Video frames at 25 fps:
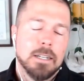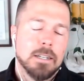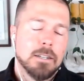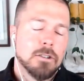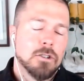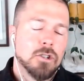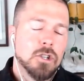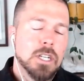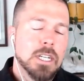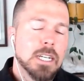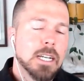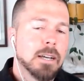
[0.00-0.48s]

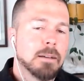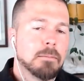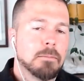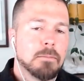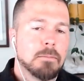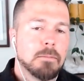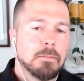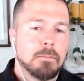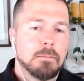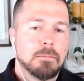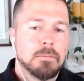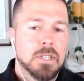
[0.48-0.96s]
GM
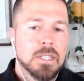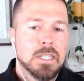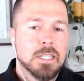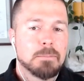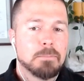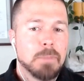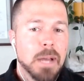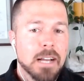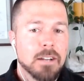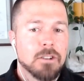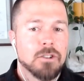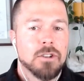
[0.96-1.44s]

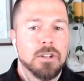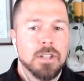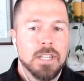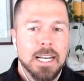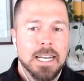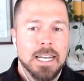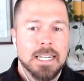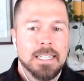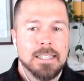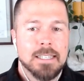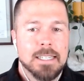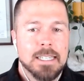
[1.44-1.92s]

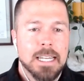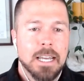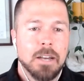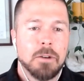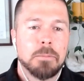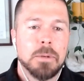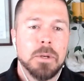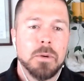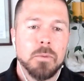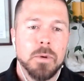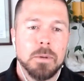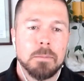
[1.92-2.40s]
specializes in
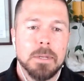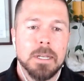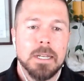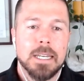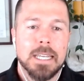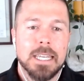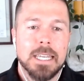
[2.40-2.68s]
helping women